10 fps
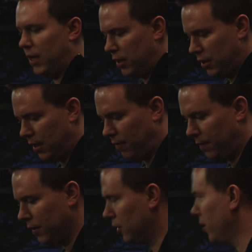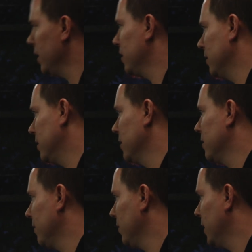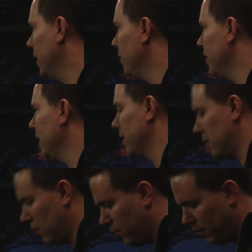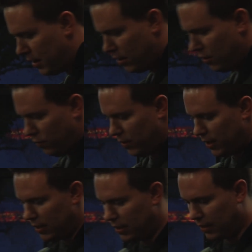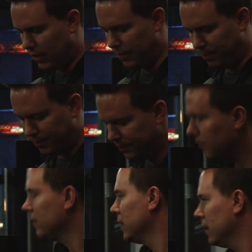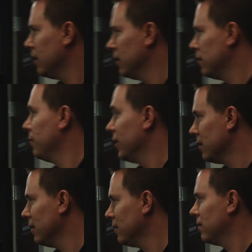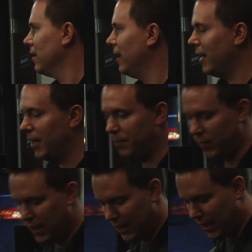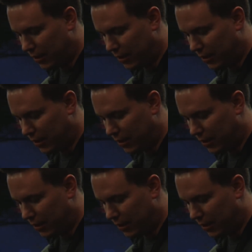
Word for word: actually have a filtration system underneath. So when a dog does their business, it